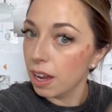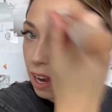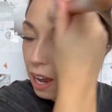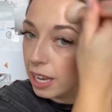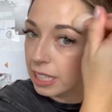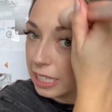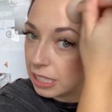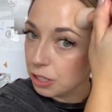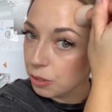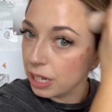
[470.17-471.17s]
I like
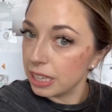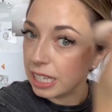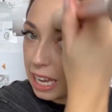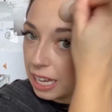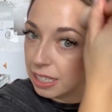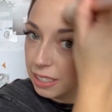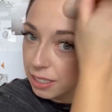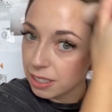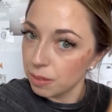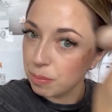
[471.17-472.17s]
to do it at the end
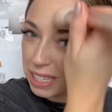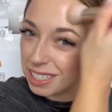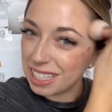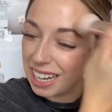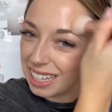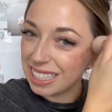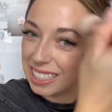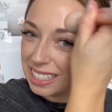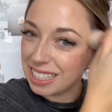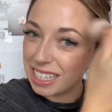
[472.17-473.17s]
because then I can
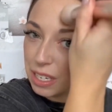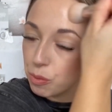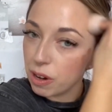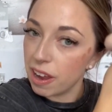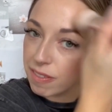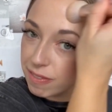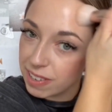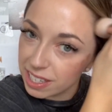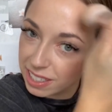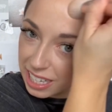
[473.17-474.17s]
see where I
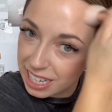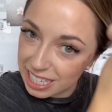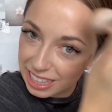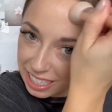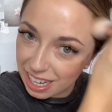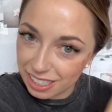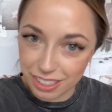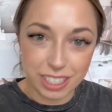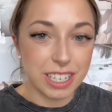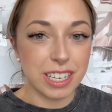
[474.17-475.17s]
feel that I need the
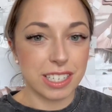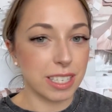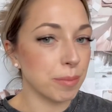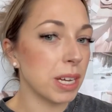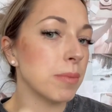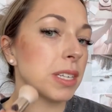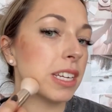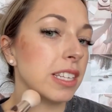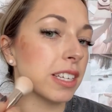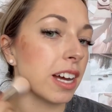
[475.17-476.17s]
color. Sometimes I
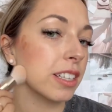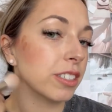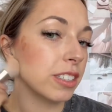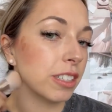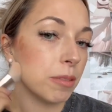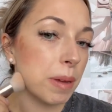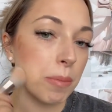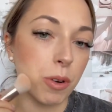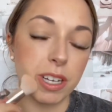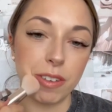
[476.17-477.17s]
need the color a little bit
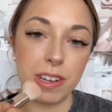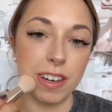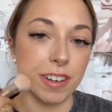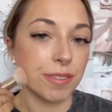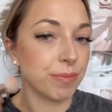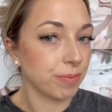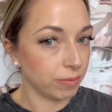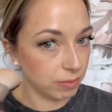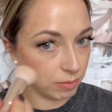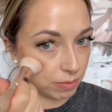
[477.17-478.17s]
more down here
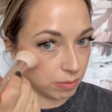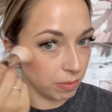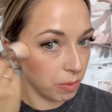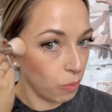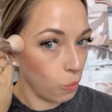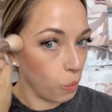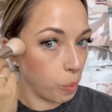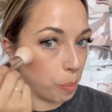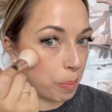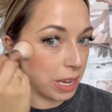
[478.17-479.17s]

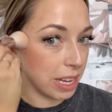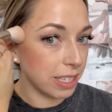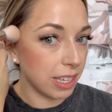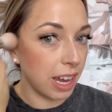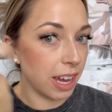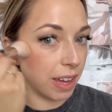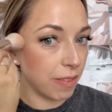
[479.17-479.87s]
because I